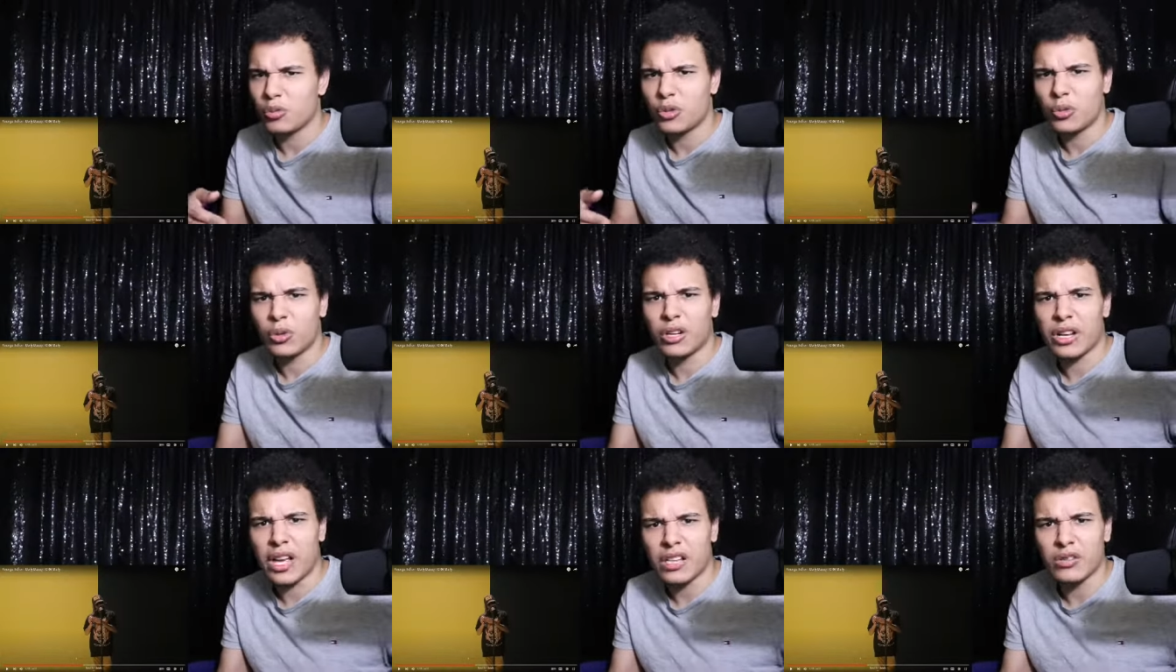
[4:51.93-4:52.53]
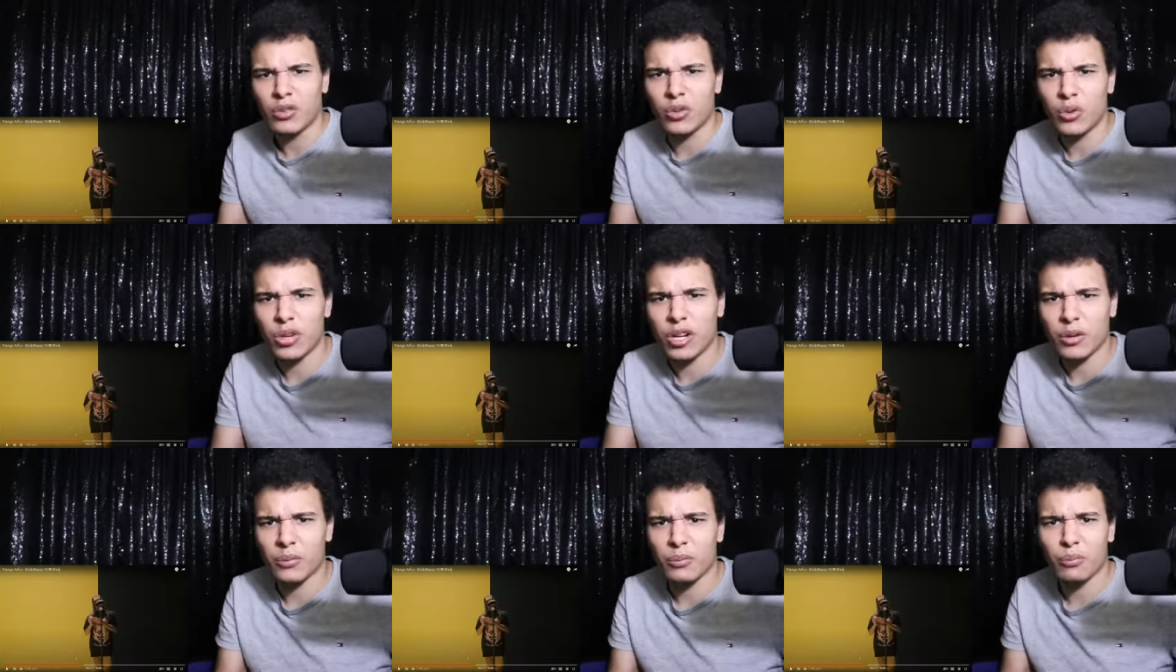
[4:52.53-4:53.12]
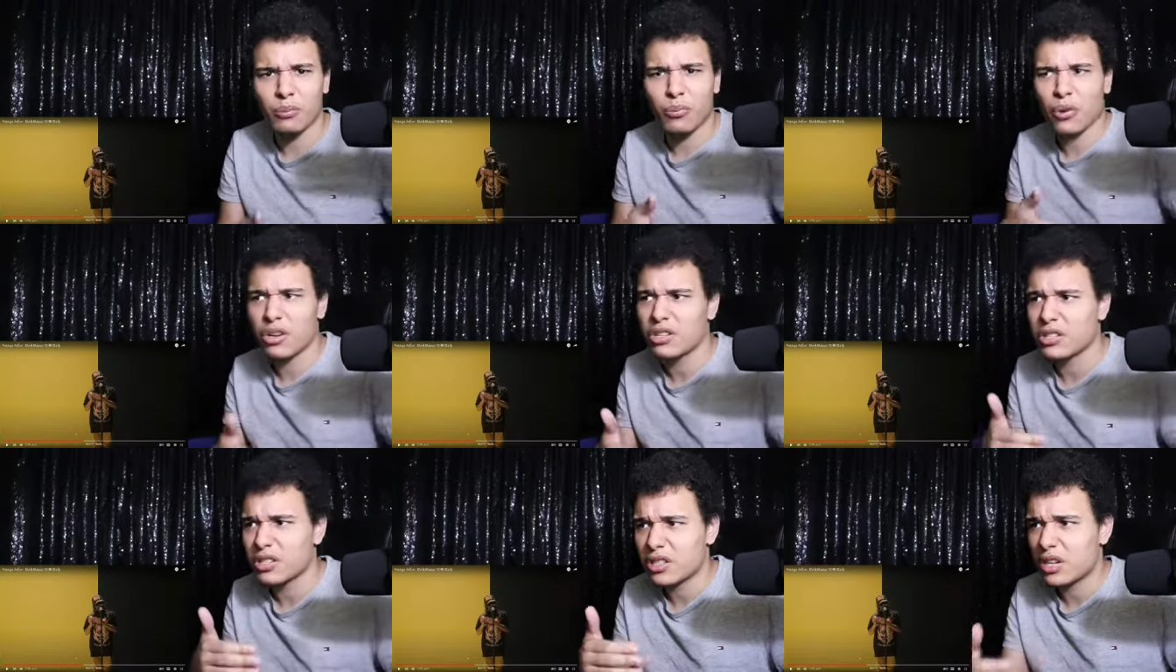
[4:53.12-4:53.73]
doing it, how you doing it,
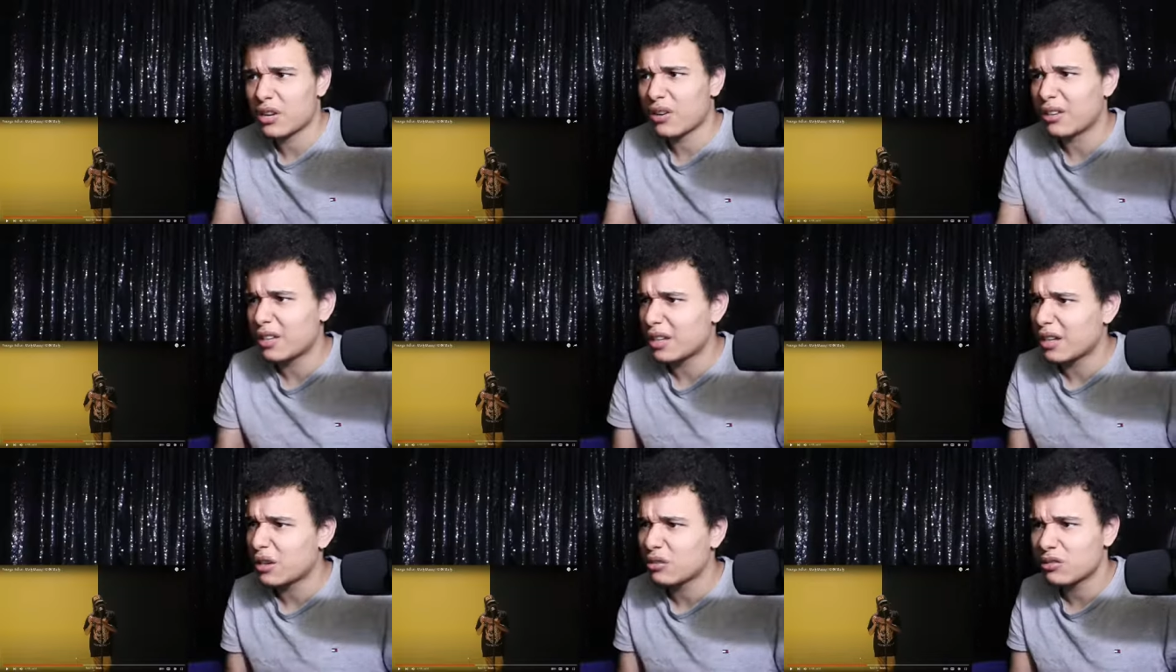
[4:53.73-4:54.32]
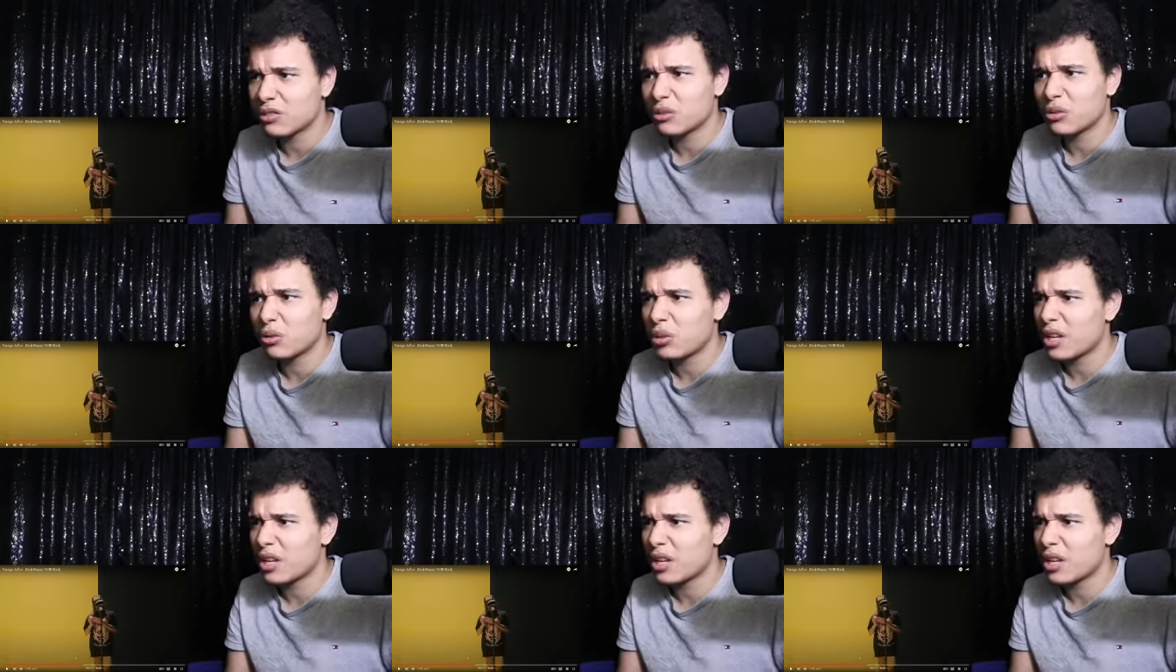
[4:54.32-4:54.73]
bridges and everything goes too.